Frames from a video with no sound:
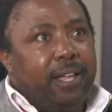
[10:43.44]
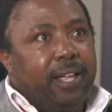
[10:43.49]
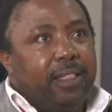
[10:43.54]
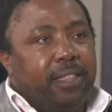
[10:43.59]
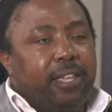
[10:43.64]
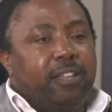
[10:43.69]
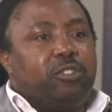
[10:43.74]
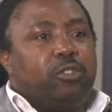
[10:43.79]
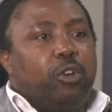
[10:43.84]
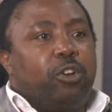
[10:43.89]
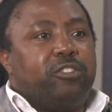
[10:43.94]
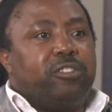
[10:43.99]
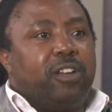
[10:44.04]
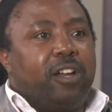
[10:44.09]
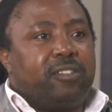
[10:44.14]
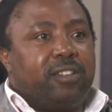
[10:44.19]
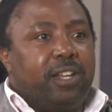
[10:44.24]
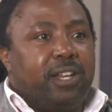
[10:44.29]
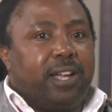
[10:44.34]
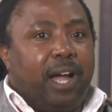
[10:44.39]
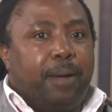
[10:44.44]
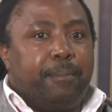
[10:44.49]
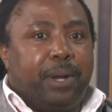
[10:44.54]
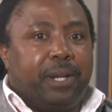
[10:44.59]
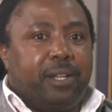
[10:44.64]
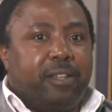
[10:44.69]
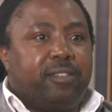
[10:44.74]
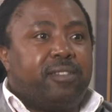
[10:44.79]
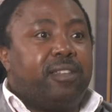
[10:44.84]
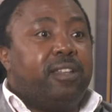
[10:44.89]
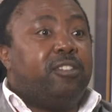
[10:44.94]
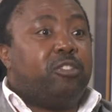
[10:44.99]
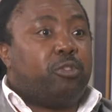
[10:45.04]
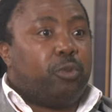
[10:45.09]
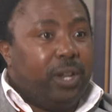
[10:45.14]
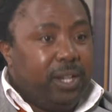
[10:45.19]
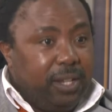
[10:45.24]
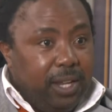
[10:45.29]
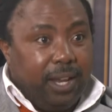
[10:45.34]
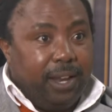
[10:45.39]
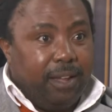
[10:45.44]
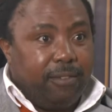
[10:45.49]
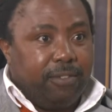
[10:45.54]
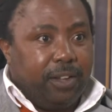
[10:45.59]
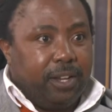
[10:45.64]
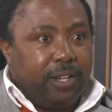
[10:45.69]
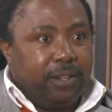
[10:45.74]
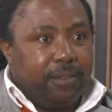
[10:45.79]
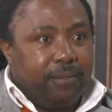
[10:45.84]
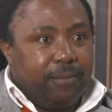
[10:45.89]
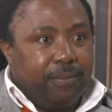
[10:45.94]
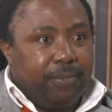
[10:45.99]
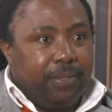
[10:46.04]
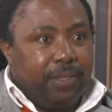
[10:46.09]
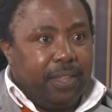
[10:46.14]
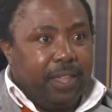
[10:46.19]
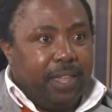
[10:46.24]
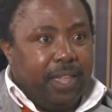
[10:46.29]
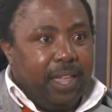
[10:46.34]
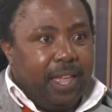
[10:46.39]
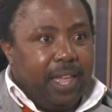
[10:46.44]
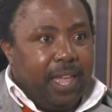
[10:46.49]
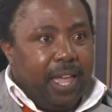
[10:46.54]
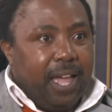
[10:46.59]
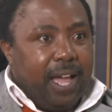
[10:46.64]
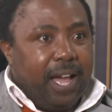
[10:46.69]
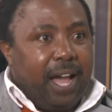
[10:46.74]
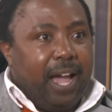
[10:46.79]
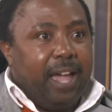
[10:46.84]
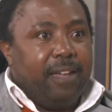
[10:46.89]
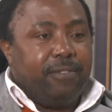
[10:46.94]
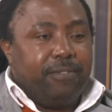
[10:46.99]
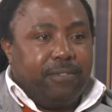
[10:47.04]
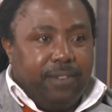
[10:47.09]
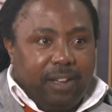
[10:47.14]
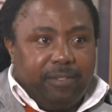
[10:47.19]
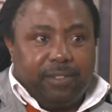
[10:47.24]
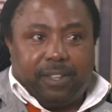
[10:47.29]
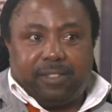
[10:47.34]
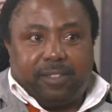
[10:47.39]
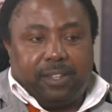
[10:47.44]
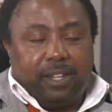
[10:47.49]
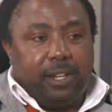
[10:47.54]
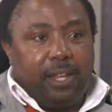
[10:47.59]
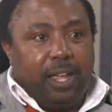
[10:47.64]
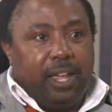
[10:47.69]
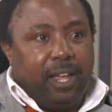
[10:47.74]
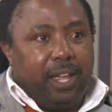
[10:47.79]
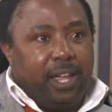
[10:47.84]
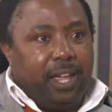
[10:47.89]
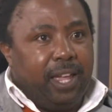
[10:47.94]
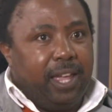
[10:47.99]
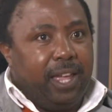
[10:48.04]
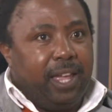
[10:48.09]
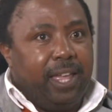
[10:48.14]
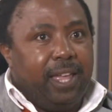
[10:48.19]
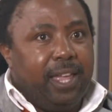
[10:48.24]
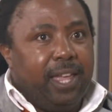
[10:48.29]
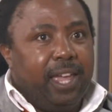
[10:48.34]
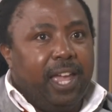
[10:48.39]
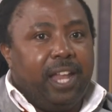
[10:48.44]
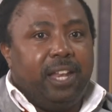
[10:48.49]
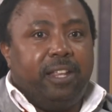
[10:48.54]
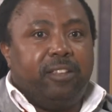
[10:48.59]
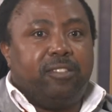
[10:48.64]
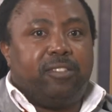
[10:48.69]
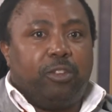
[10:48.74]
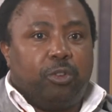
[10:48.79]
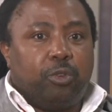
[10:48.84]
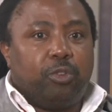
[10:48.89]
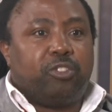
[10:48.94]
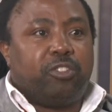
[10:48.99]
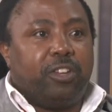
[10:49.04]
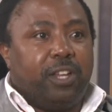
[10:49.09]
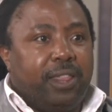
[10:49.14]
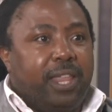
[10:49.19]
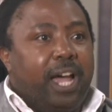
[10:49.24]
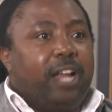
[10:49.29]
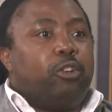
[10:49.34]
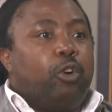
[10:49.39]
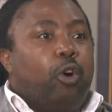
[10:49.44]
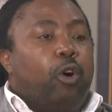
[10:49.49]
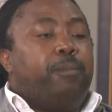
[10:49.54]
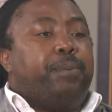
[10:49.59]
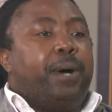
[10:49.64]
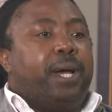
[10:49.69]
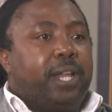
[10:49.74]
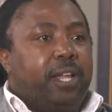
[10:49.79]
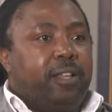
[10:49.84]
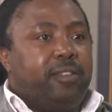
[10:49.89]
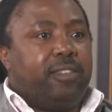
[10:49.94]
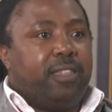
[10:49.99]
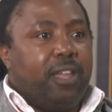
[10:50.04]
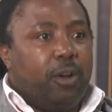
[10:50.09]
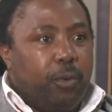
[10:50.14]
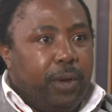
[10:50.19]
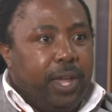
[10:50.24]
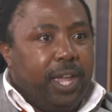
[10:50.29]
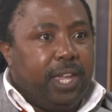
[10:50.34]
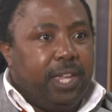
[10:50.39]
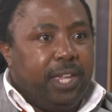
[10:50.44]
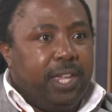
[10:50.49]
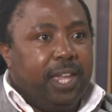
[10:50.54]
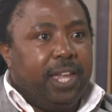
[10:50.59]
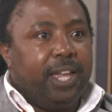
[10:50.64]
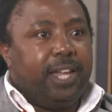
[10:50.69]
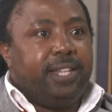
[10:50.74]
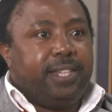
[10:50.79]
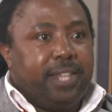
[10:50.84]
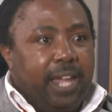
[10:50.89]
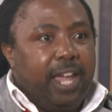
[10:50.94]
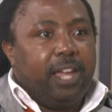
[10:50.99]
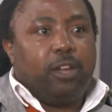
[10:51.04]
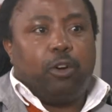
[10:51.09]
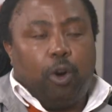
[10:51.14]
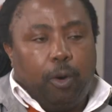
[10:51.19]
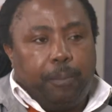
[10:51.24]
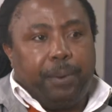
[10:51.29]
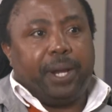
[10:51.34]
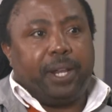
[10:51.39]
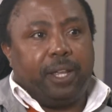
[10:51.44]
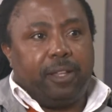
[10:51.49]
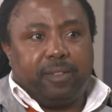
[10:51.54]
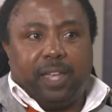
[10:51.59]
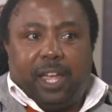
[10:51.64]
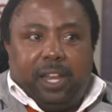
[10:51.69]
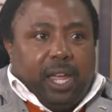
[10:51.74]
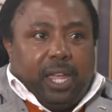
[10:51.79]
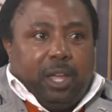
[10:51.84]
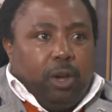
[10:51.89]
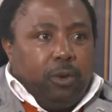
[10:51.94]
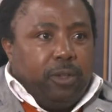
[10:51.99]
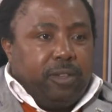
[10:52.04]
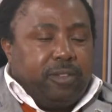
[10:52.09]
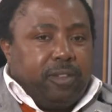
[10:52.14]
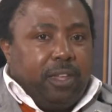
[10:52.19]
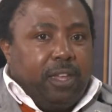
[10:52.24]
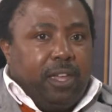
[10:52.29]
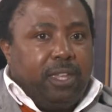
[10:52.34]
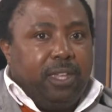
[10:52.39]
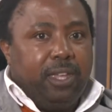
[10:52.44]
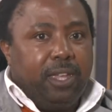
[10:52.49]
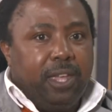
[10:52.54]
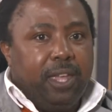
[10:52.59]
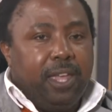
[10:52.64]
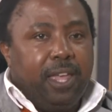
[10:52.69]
these construction companies since 2011. I've never seen an institution that operates the way DAG operates. And I always say,